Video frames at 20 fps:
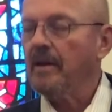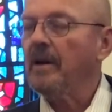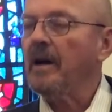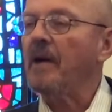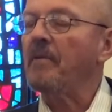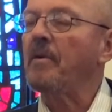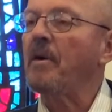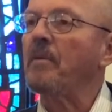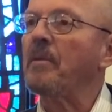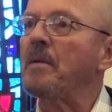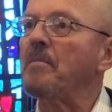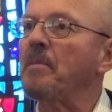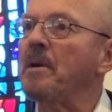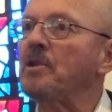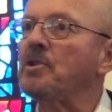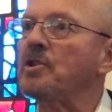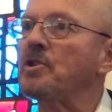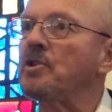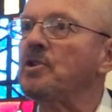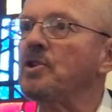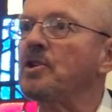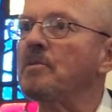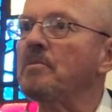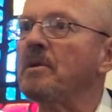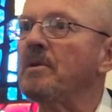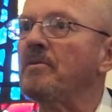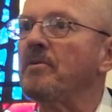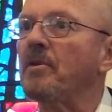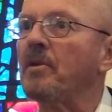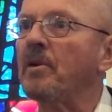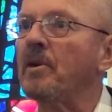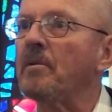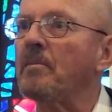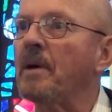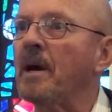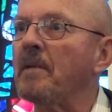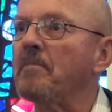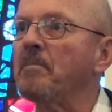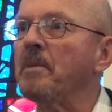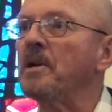I've already mentioned to you before
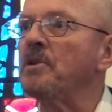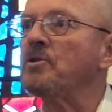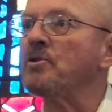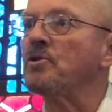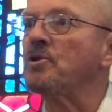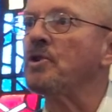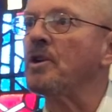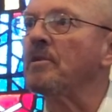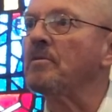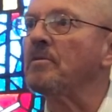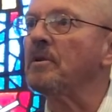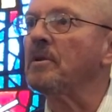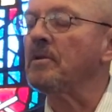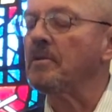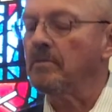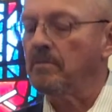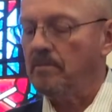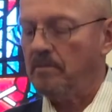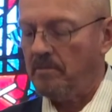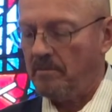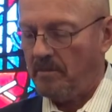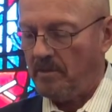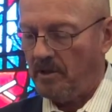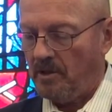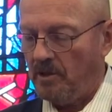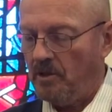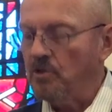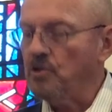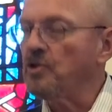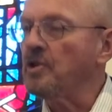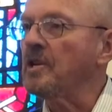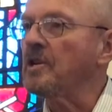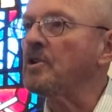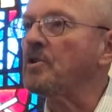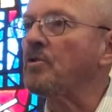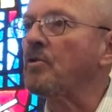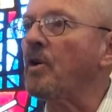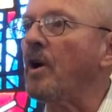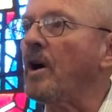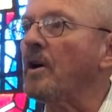about Major General Eugene
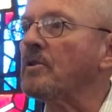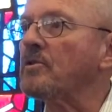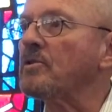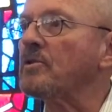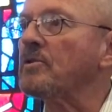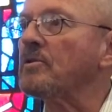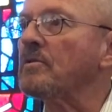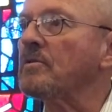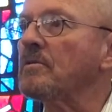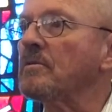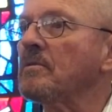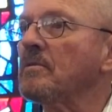Cross.